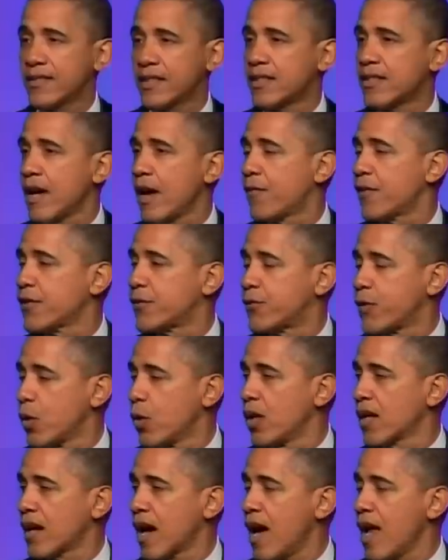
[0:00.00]
the toughest
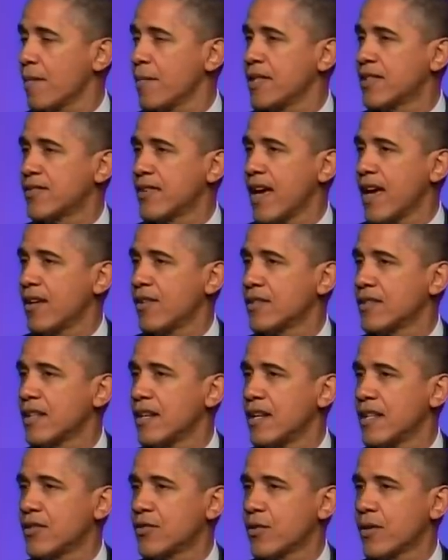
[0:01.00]
fuel economy standards in
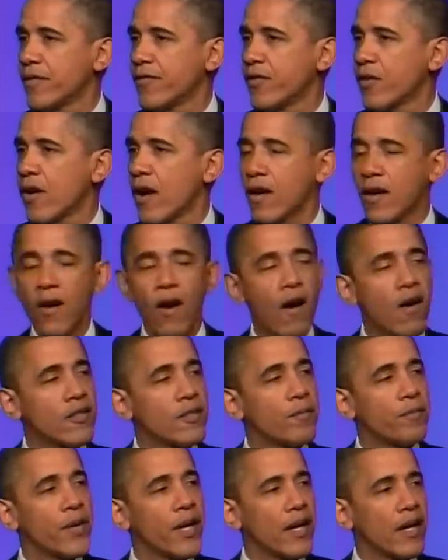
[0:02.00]
history for our cars
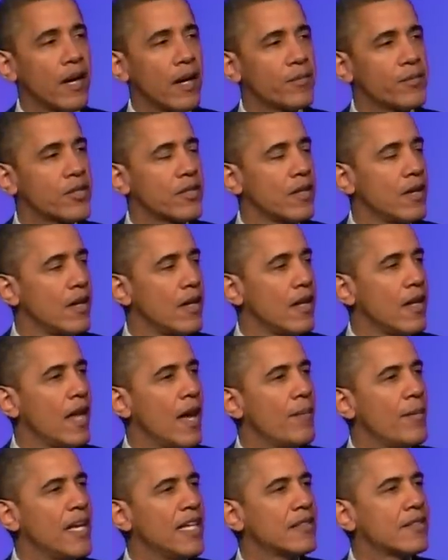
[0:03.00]
and pickups.
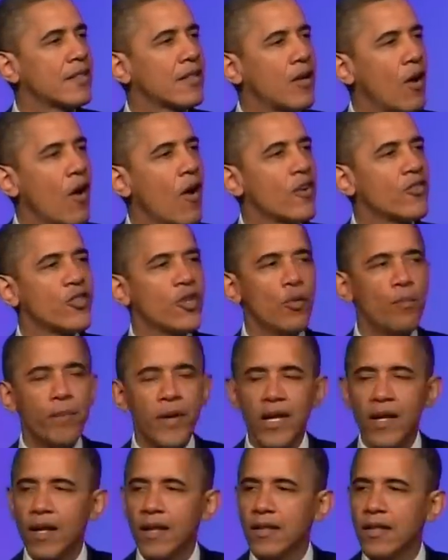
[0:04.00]
That means the cars you
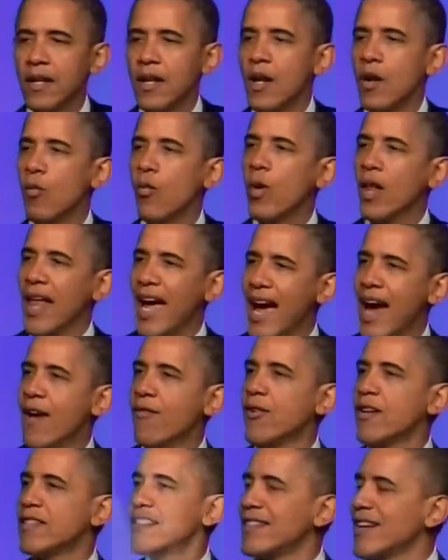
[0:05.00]
build will
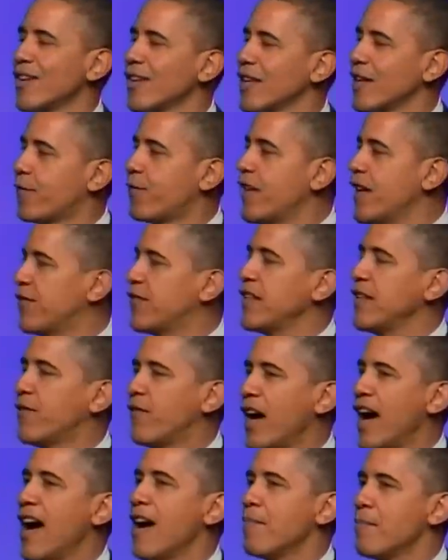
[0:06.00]
average nearly
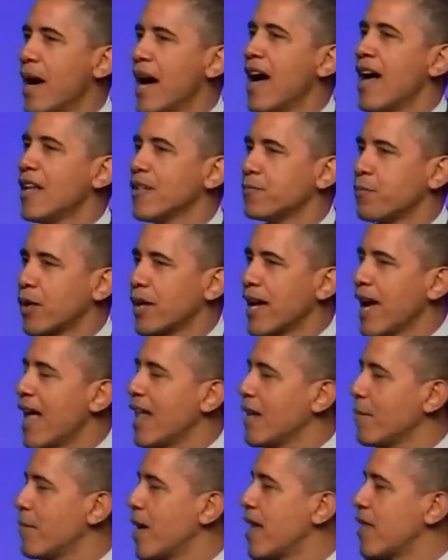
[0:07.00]
55 miles per
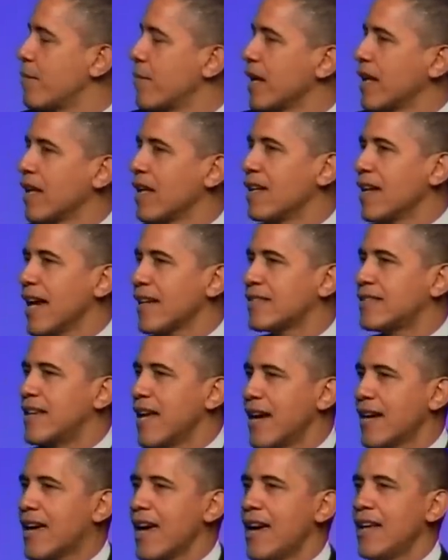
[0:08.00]
gallon by the middle of next
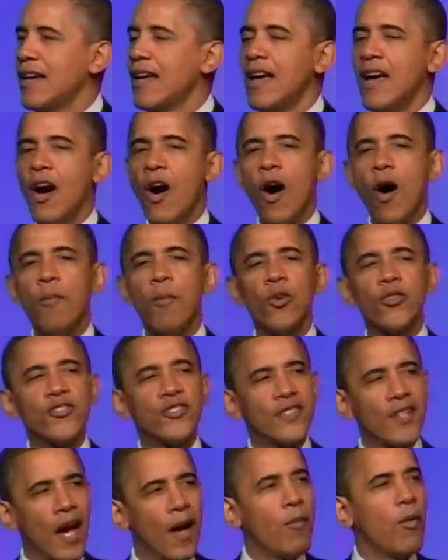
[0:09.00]
decade,
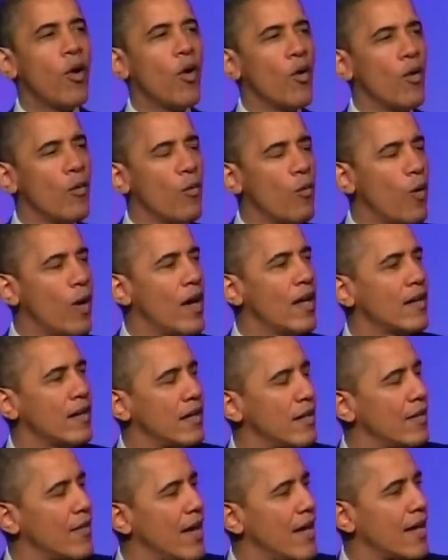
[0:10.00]
almost double
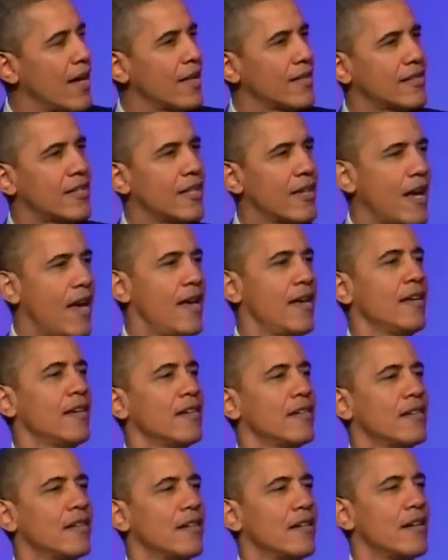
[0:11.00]
what they get today.
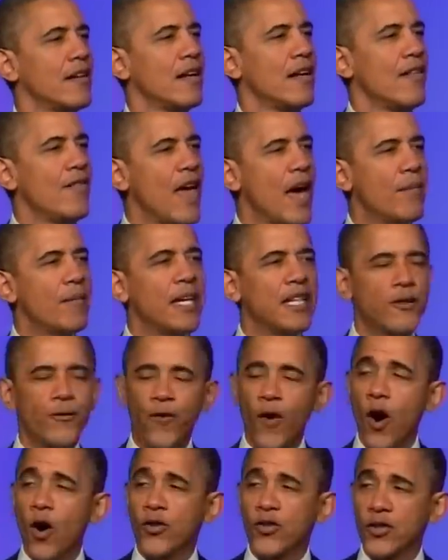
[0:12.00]
That means,
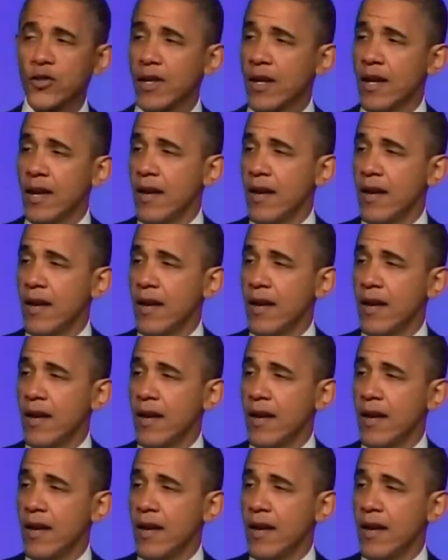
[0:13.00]
folks,